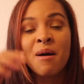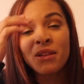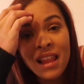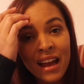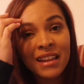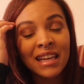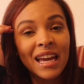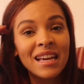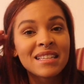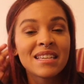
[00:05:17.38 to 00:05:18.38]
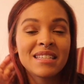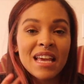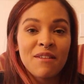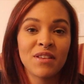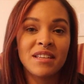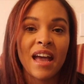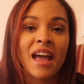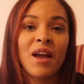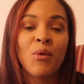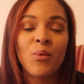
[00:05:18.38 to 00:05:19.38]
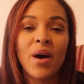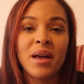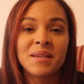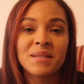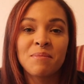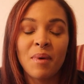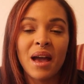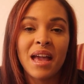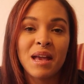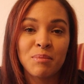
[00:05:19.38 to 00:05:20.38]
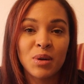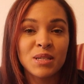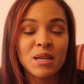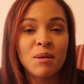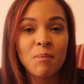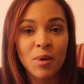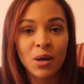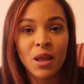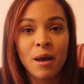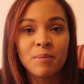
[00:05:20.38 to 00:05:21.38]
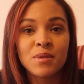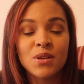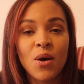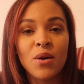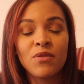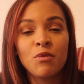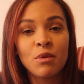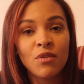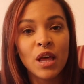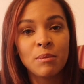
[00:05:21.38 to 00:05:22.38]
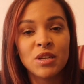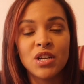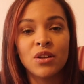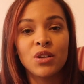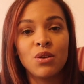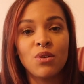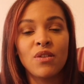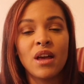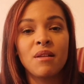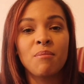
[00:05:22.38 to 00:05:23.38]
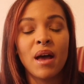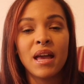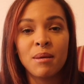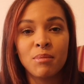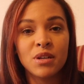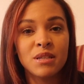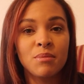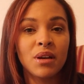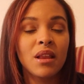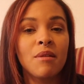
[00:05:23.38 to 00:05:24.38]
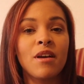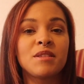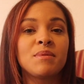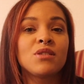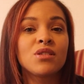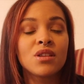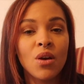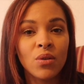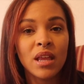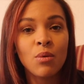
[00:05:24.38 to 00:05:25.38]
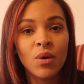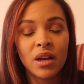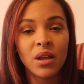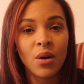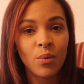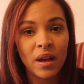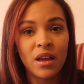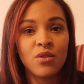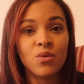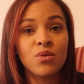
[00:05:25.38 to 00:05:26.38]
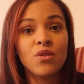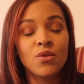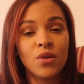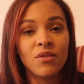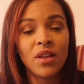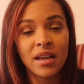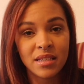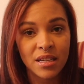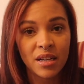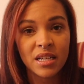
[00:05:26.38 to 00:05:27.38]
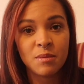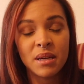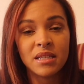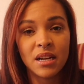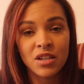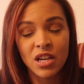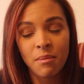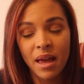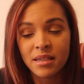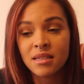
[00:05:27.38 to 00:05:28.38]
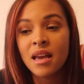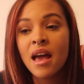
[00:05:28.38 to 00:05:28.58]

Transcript: Luckily, to save the day was my in-person book club. So if you've been following my channel, you know that my in-person book club has been slowly working our way through the Throne of Glass series by Sarah J. Maas.